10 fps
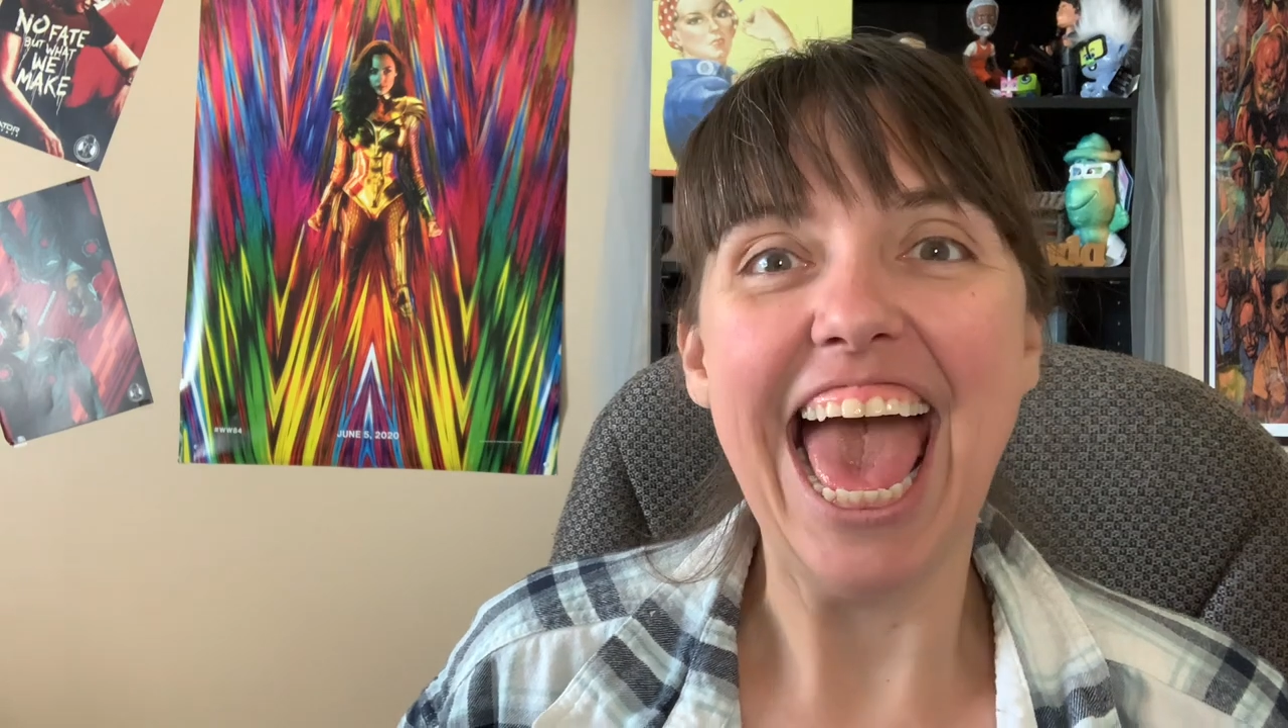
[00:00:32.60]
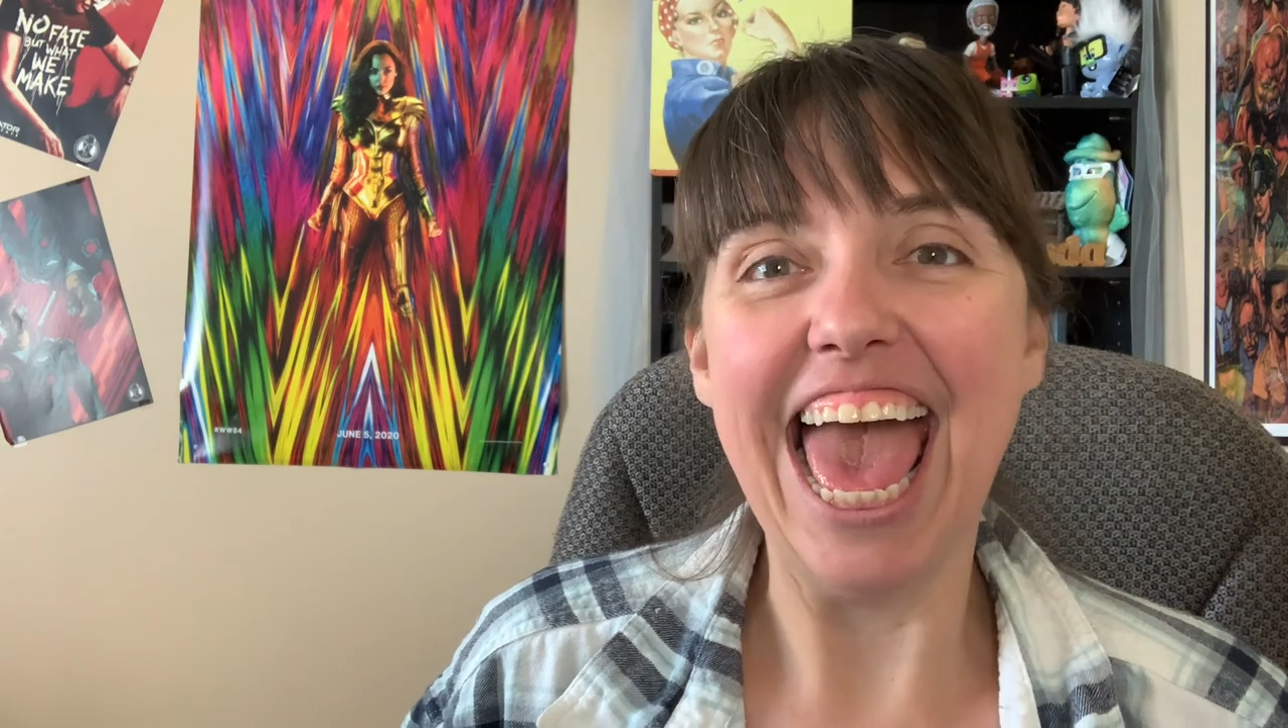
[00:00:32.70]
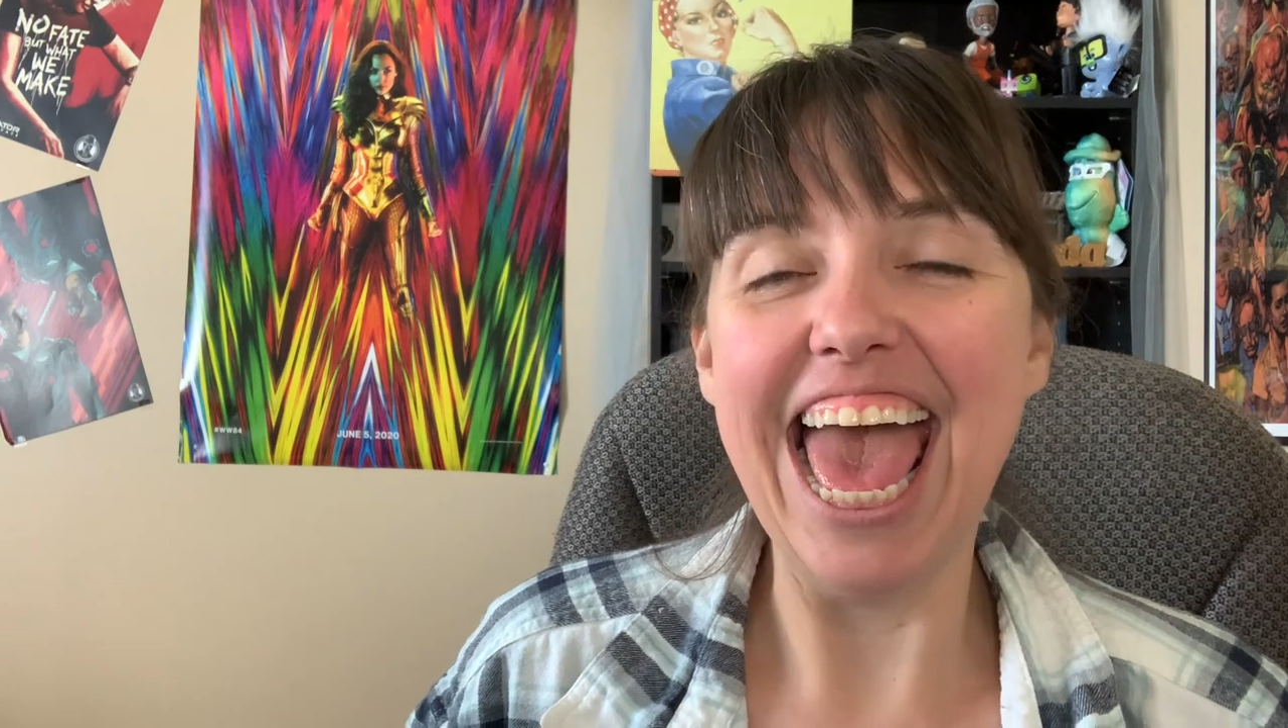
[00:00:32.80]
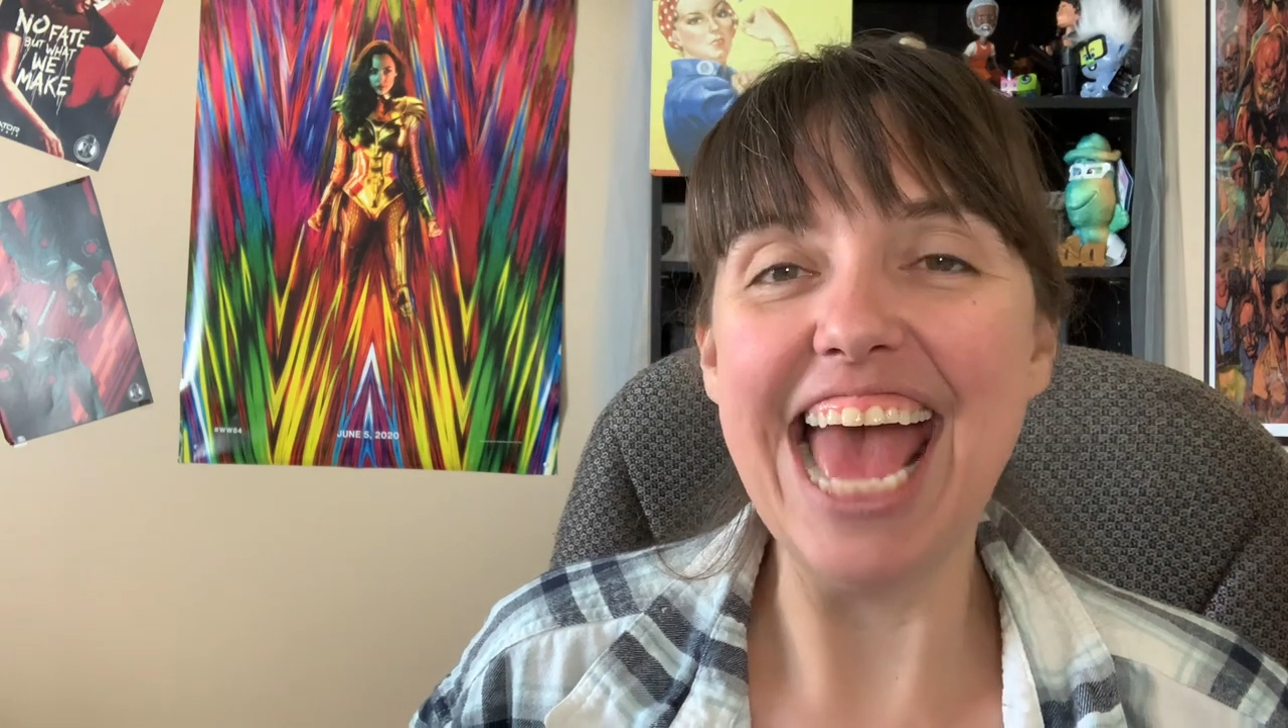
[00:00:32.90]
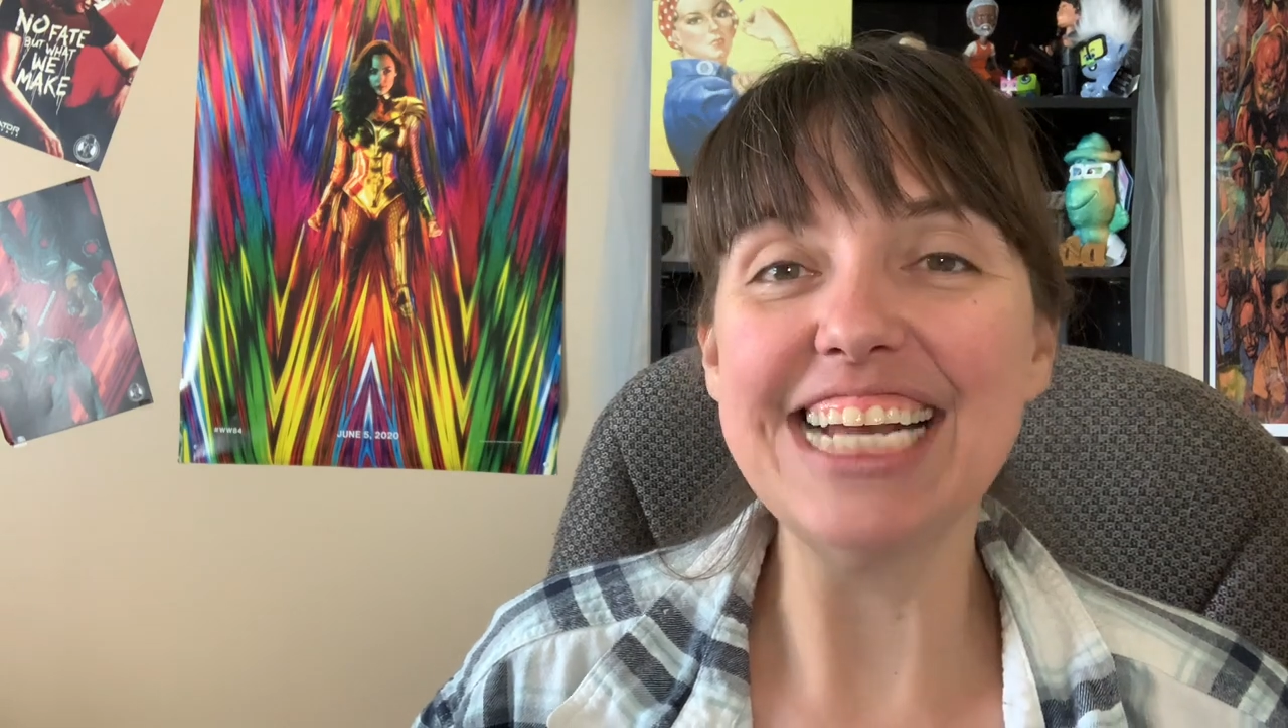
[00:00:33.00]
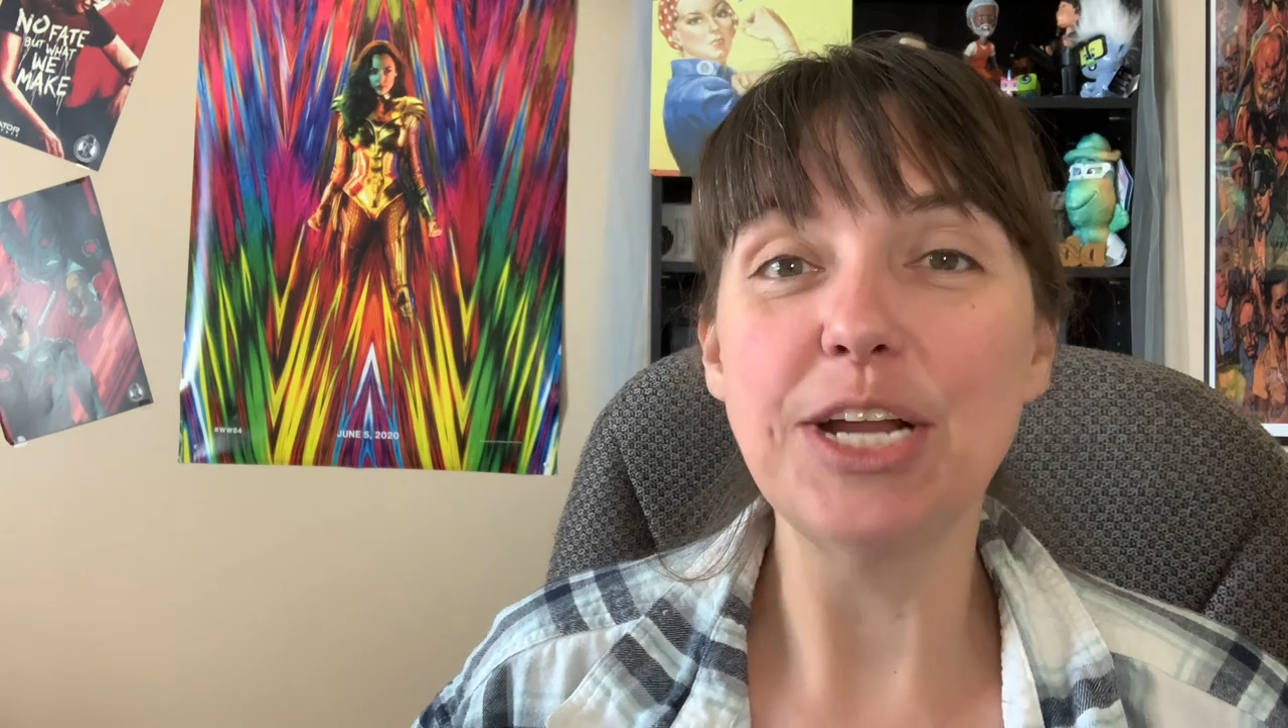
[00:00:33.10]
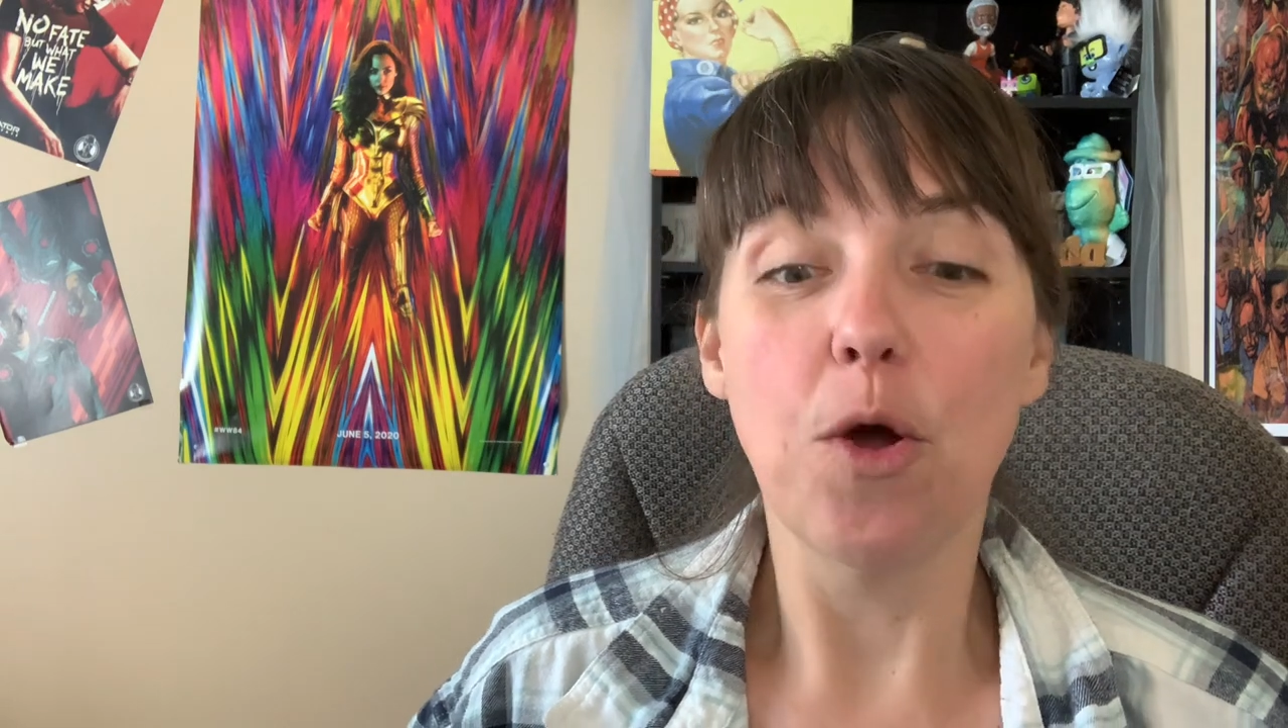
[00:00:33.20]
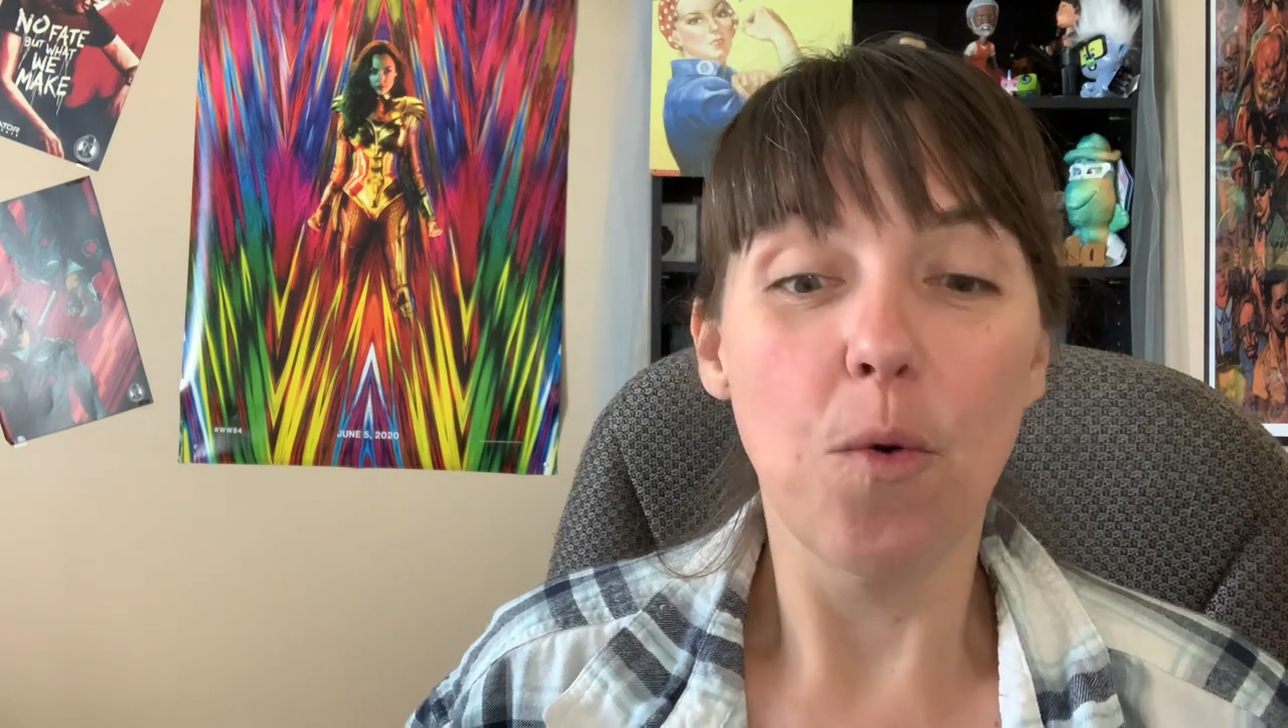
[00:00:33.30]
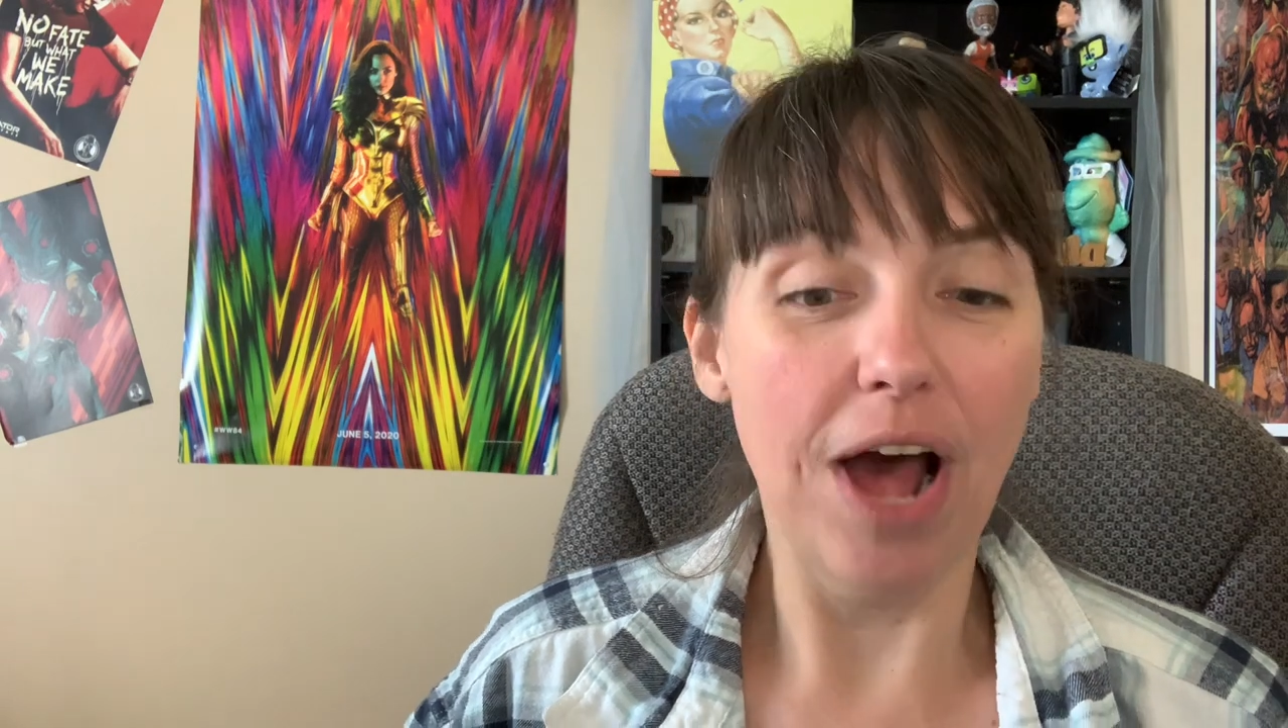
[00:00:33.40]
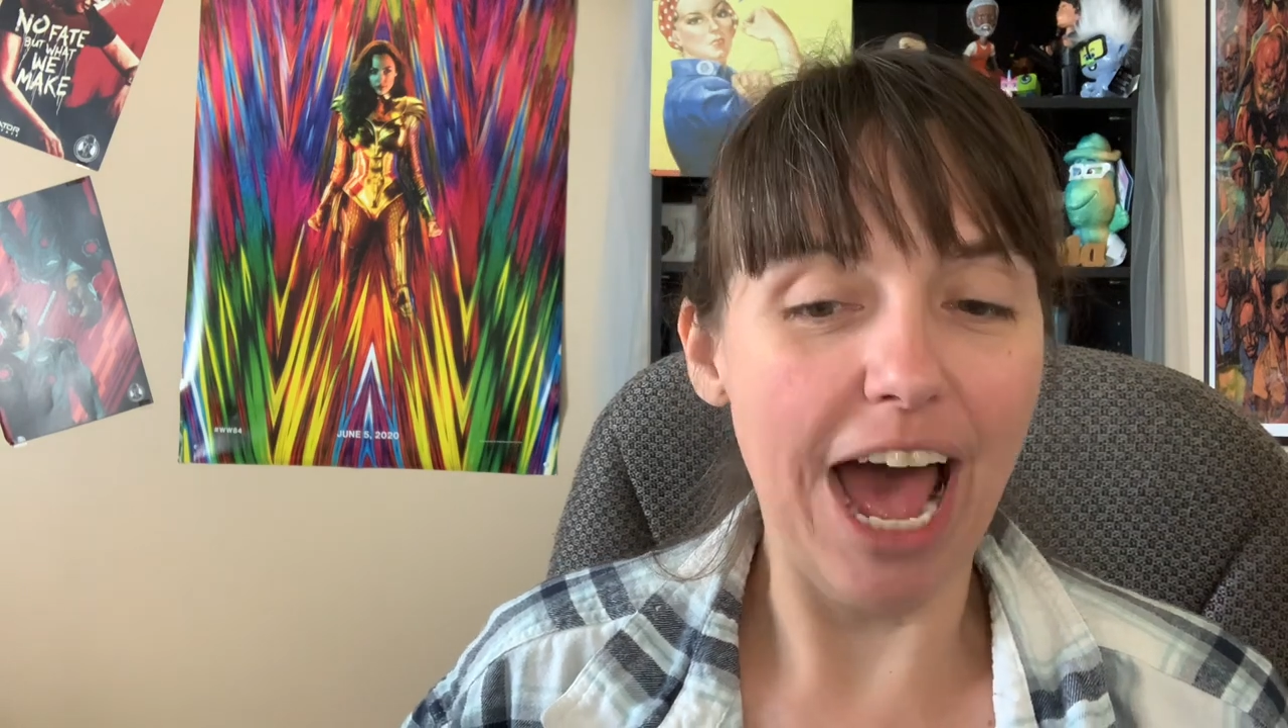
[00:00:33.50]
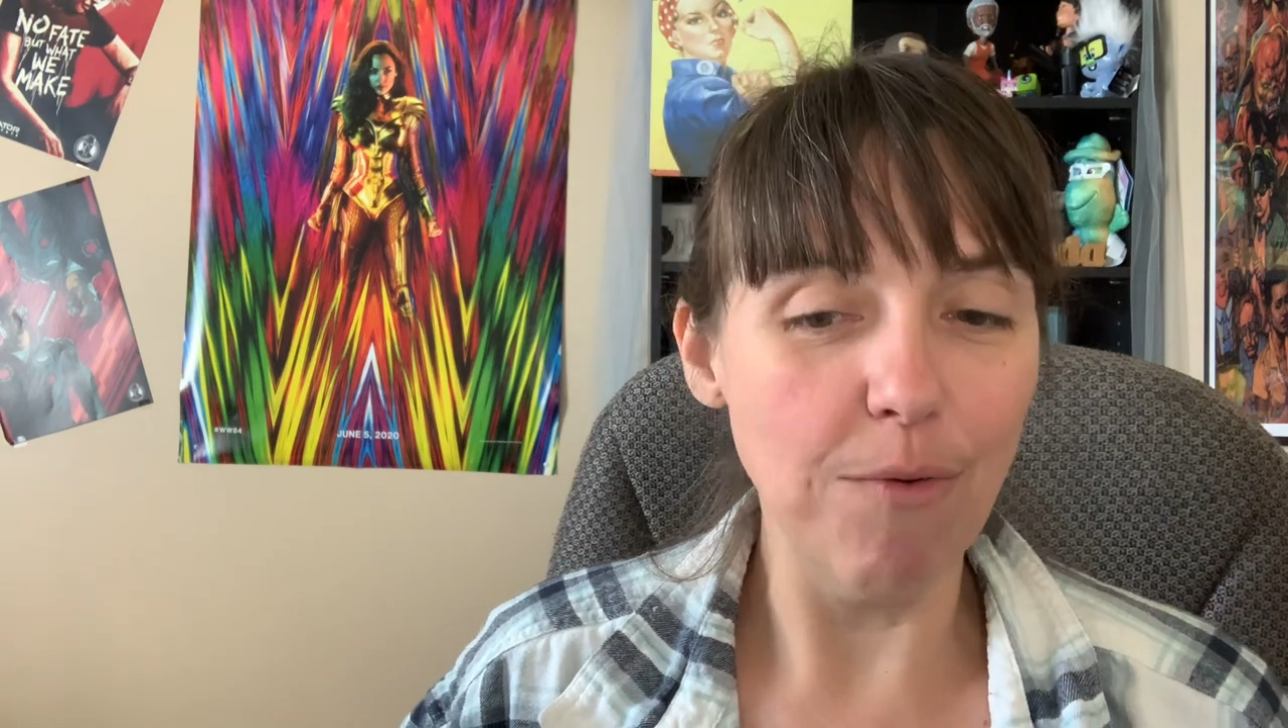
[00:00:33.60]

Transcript: And while